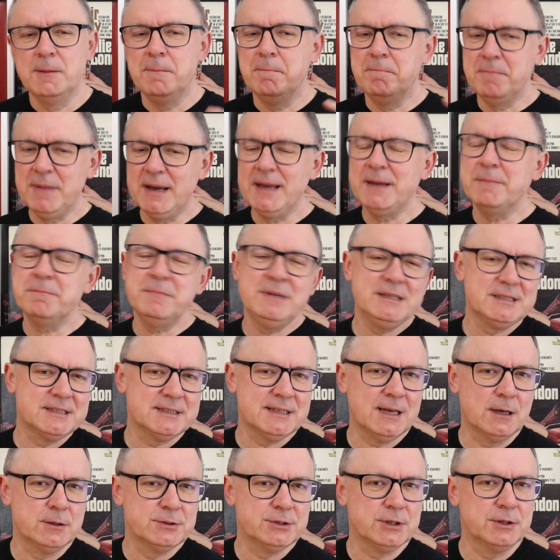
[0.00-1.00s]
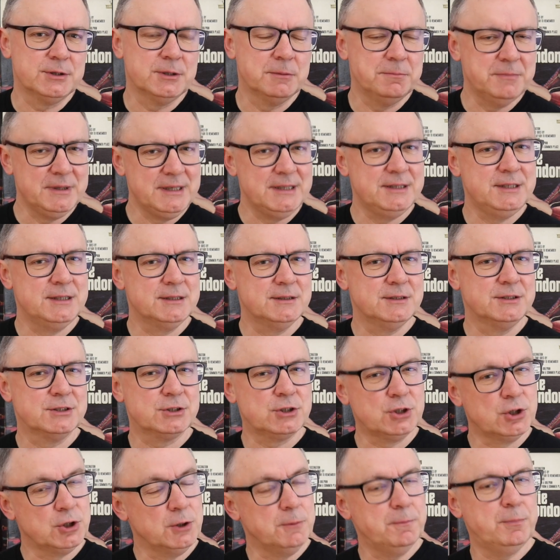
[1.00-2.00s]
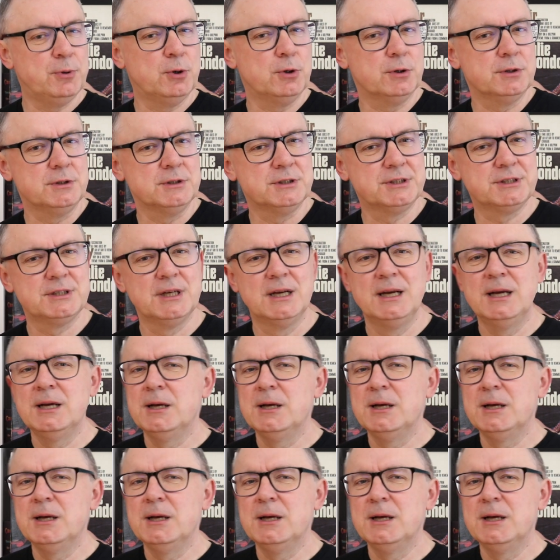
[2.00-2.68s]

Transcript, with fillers: may miss out on the median's good points